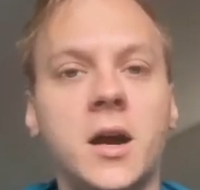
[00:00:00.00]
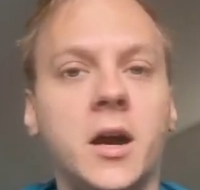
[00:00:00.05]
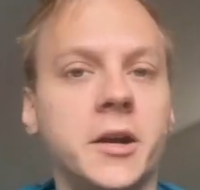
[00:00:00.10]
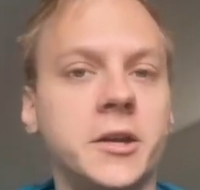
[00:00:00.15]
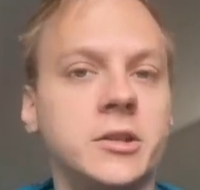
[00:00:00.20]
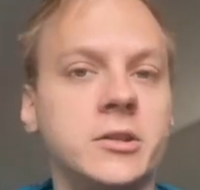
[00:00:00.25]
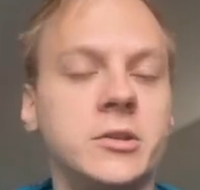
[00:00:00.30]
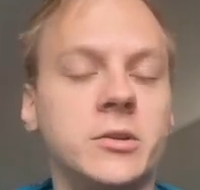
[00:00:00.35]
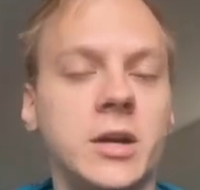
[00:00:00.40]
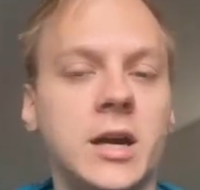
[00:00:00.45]

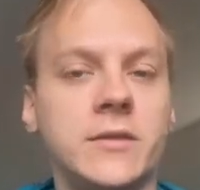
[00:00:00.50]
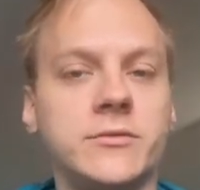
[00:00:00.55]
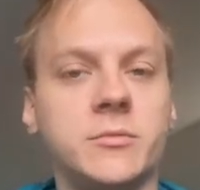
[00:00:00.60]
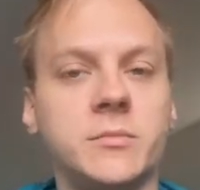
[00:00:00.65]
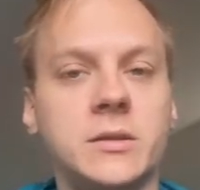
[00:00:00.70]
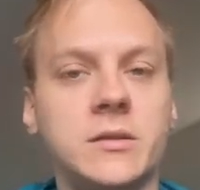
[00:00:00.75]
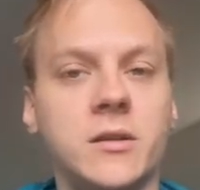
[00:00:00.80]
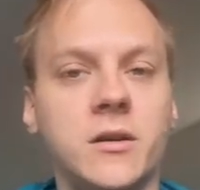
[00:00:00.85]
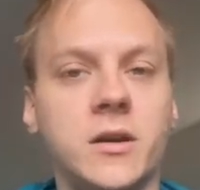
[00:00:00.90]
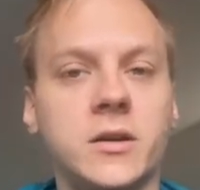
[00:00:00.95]
you do have to
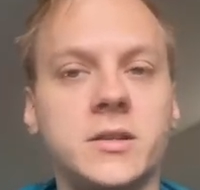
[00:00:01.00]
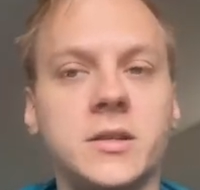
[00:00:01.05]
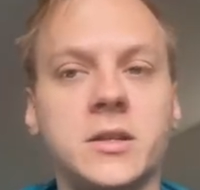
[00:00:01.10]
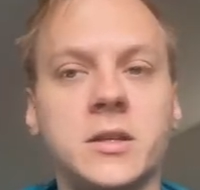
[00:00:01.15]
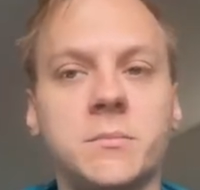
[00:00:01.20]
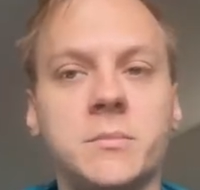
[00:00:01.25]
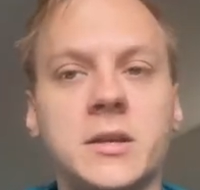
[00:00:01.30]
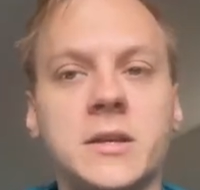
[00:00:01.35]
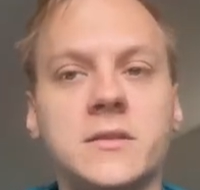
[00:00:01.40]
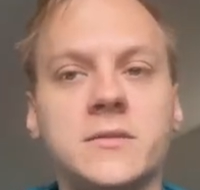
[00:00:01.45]
be logged into
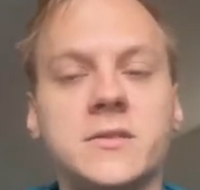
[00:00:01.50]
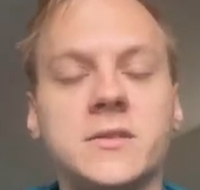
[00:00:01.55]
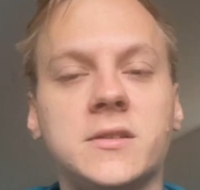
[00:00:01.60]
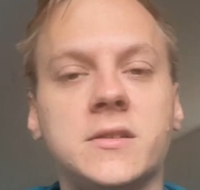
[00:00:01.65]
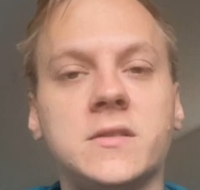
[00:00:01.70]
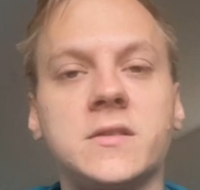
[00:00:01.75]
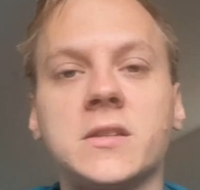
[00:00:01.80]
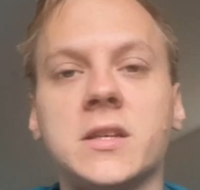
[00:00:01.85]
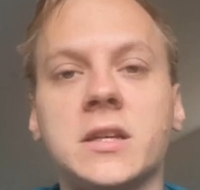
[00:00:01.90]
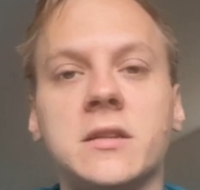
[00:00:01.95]

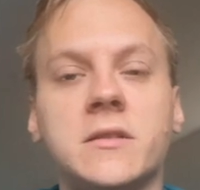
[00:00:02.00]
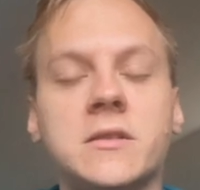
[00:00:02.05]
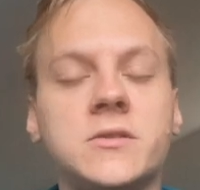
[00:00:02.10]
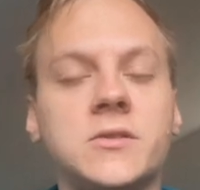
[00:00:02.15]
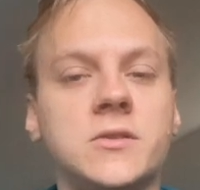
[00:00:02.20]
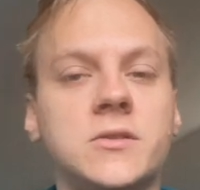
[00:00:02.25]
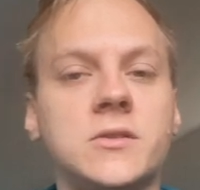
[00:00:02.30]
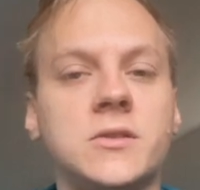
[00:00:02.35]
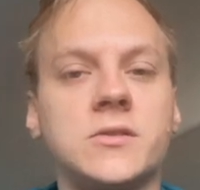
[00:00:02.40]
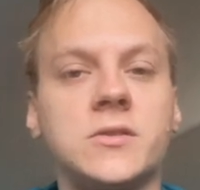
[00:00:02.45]
Pieces, and this
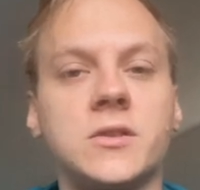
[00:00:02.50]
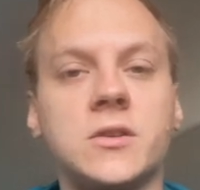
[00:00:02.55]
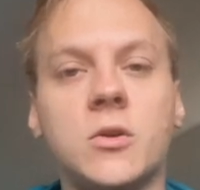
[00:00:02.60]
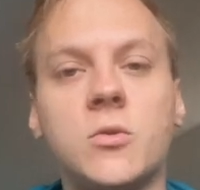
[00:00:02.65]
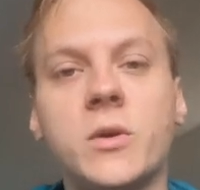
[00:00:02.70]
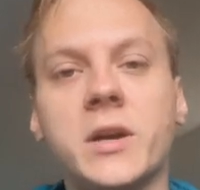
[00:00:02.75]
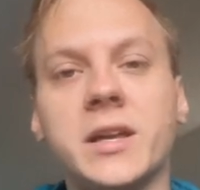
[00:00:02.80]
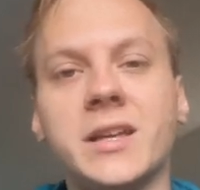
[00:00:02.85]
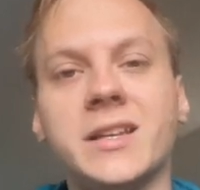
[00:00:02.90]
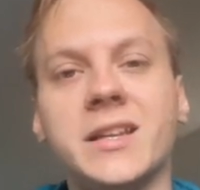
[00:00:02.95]
is just a
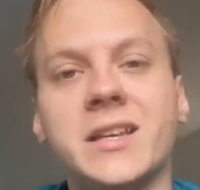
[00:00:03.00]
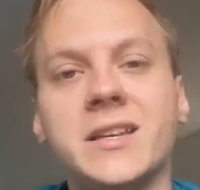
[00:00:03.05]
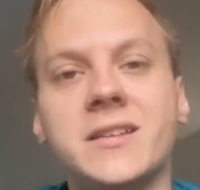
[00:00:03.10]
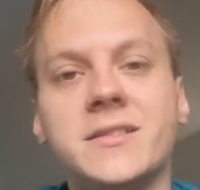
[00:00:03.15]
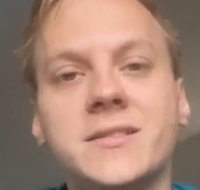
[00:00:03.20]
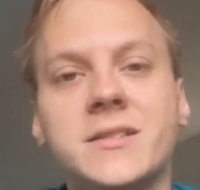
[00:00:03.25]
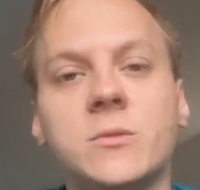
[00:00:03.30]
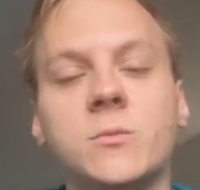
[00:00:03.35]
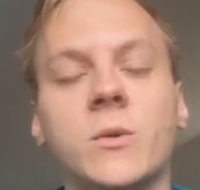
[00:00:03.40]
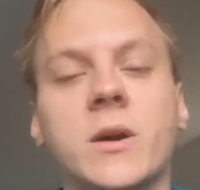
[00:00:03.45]
quick and
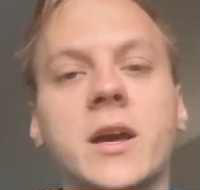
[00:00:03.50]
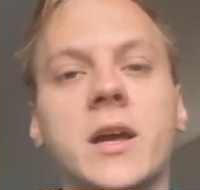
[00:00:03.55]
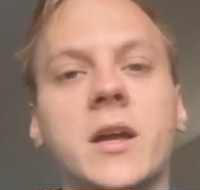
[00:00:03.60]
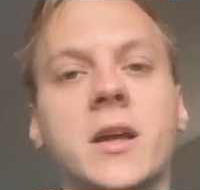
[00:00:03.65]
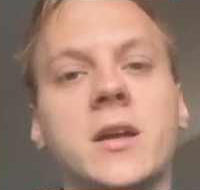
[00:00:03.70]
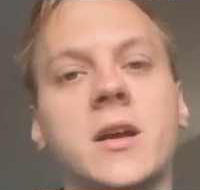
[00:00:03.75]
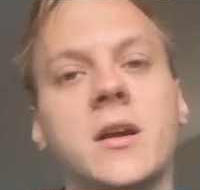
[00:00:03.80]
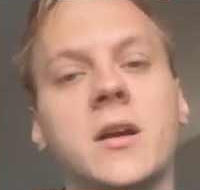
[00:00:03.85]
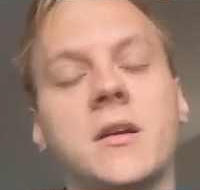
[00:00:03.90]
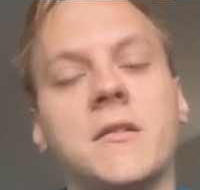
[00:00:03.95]
easy way
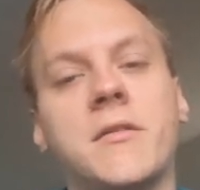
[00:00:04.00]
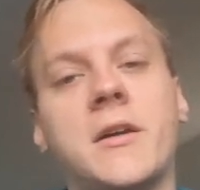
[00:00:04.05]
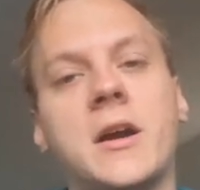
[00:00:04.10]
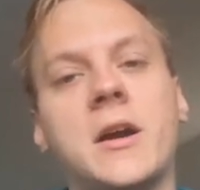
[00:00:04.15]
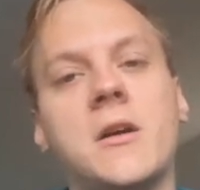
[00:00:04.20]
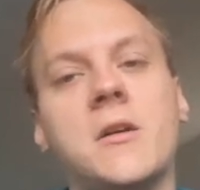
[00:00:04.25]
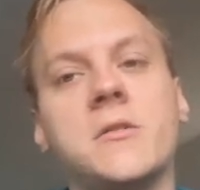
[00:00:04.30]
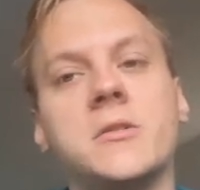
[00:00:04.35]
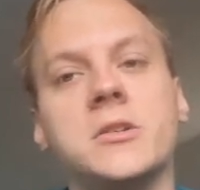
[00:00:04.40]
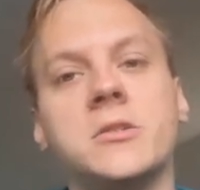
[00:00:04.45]
of
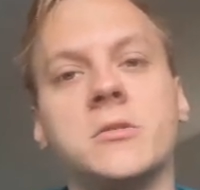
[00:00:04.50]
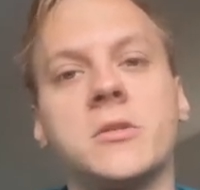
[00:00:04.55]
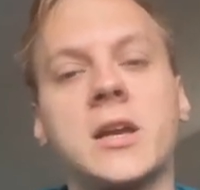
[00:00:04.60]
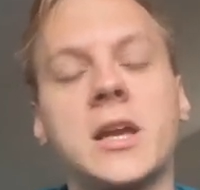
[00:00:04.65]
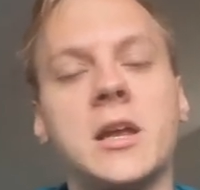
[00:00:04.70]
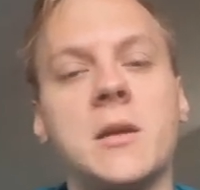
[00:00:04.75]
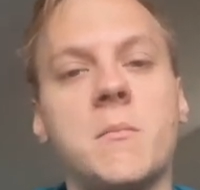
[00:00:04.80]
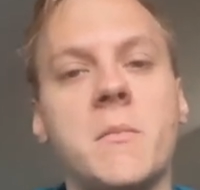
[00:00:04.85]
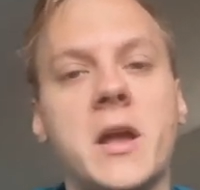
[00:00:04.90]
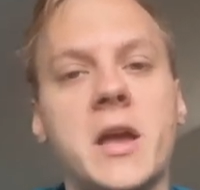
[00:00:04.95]
how you
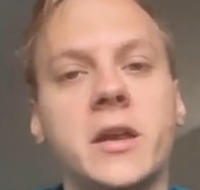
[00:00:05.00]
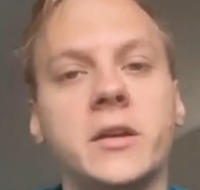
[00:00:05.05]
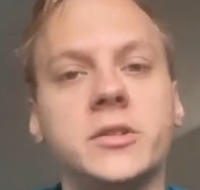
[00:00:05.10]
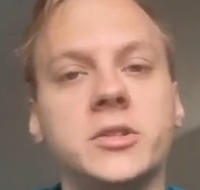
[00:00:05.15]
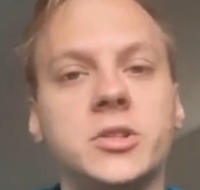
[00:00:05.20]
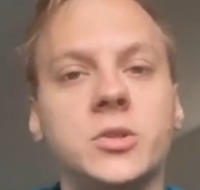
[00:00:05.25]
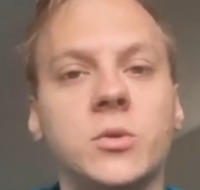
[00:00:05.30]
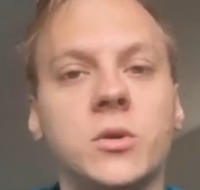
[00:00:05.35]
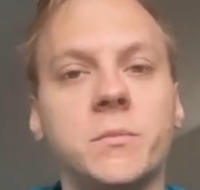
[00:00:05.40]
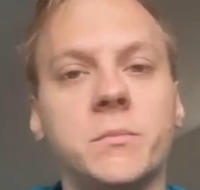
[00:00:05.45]
can manage
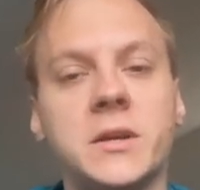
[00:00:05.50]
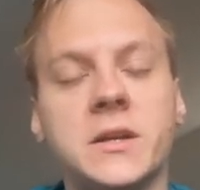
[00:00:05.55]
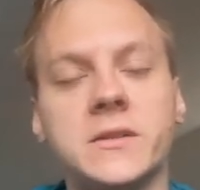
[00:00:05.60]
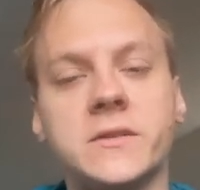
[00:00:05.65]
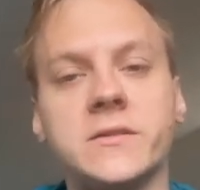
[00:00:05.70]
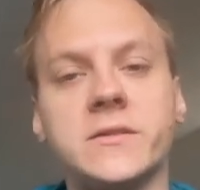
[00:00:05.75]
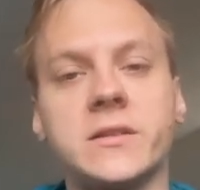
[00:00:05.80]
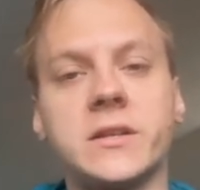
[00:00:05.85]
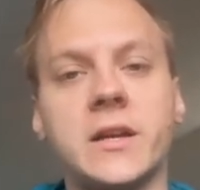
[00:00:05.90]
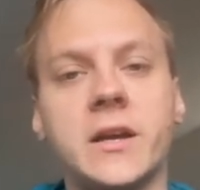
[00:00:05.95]
your
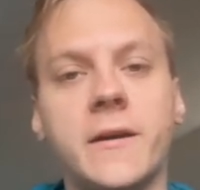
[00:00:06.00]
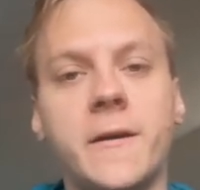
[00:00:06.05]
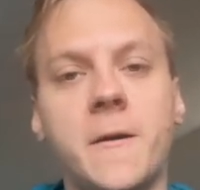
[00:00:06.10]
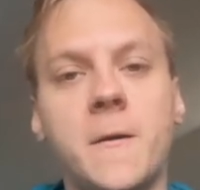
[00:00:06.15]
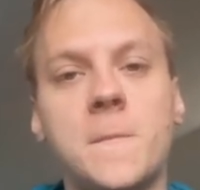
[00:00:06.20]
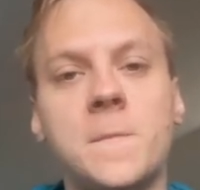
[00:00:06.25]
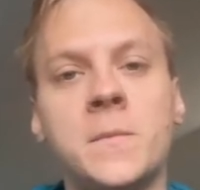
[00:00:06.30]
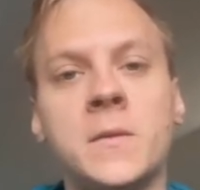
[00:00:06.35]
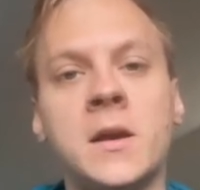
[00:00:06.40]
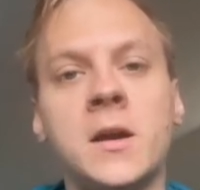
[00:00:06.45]
Pieces account
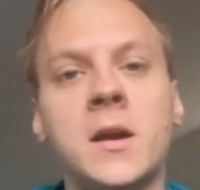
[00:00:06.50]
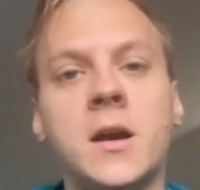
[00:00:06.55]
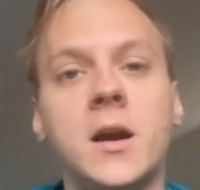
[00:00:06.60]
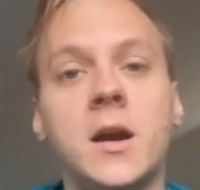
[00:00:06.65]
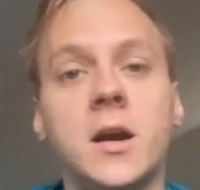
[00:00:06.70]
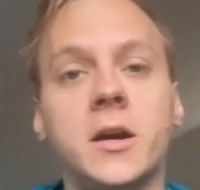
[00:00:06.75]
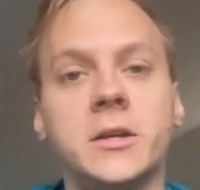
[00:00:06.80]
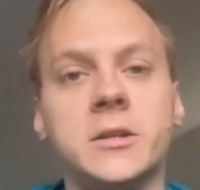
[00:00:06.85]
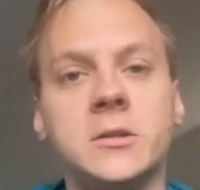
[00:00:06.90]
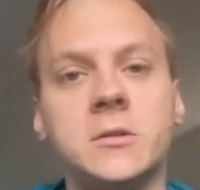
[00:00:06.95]

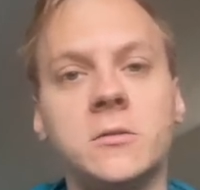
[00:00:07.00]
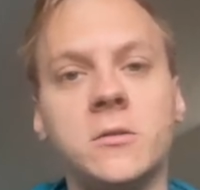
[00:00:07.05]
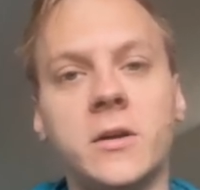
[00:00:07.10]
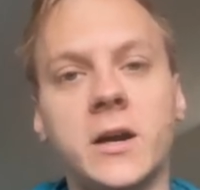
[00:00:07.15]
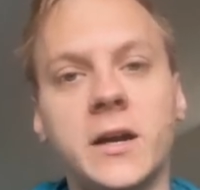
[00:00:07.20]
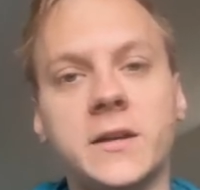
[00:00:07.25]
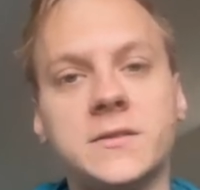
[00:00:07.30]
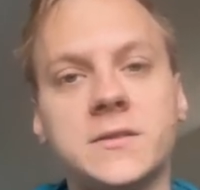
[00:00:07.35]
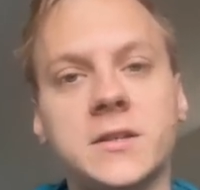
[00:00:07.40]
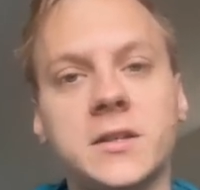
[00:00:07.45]

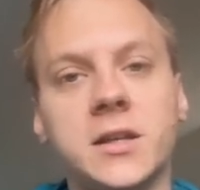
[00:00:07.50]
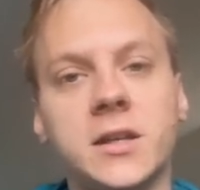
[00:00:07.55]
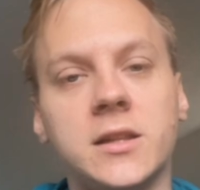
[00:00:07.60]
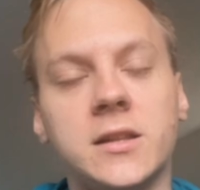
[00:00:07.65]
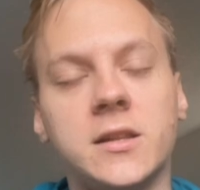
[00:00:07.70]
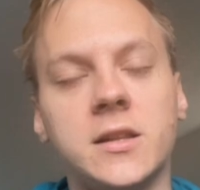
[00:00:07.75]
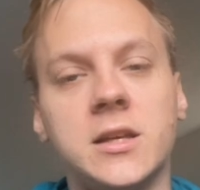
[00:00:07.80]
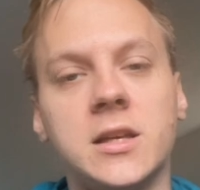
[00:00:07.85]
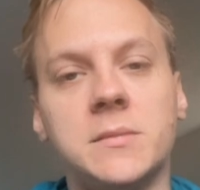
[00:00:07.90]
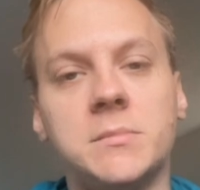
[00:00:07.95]
utilizing
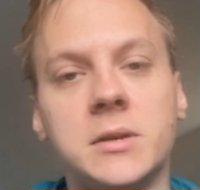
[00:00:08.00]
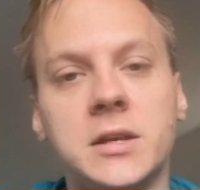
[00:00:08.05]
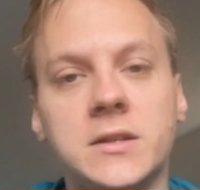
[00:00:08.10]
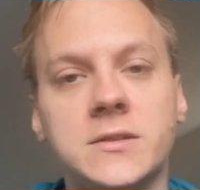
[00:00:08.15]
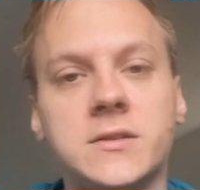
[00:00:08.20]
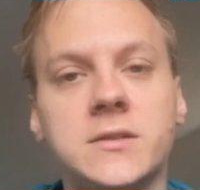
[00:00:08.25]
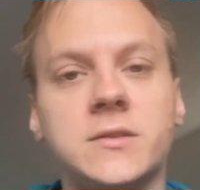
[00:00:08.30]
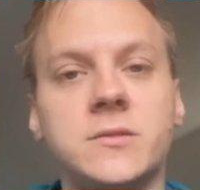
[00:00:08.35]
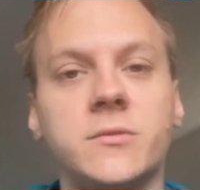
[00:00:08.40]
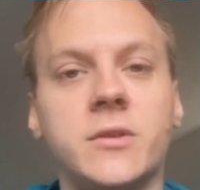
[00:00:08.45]
the
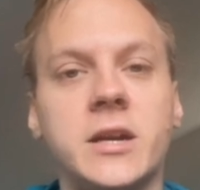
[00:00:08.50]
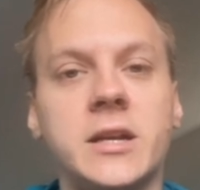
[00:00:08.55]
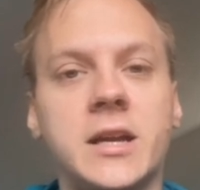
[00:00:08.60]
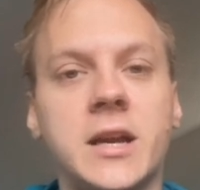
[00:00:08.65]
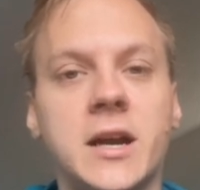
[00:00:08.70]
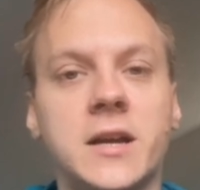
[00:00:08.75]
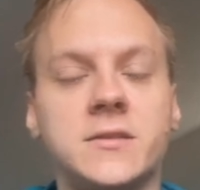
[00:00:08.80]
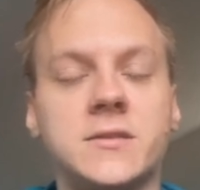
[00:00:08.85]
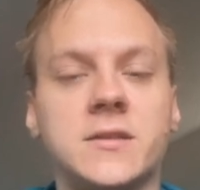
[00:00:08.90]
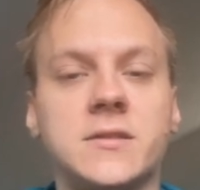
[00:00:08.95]
Pieces
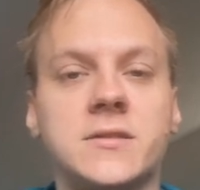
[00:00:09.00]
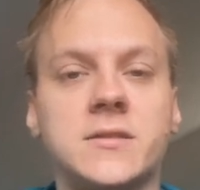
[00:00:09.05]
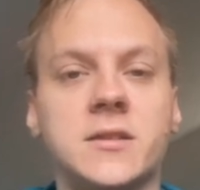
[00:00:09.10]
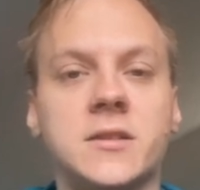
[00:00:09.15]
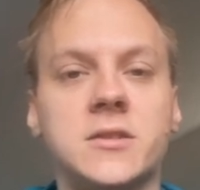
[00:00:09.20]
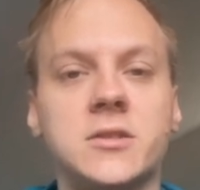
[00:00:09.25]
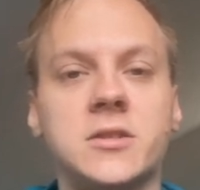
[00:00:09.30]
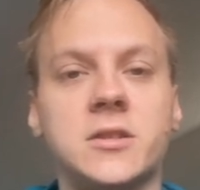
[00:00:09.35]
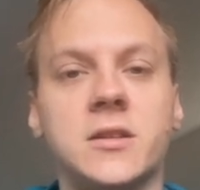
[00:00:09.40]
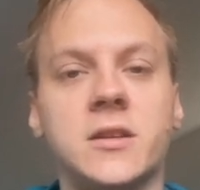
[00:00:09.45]
Raycast
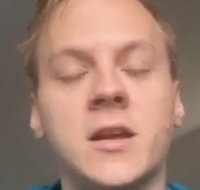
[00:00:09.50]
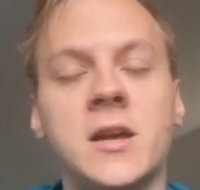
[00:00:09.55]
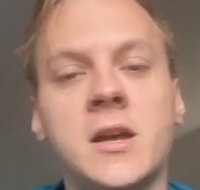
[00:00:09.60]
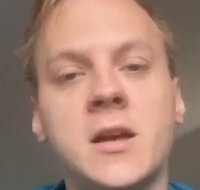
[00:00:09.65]
extension.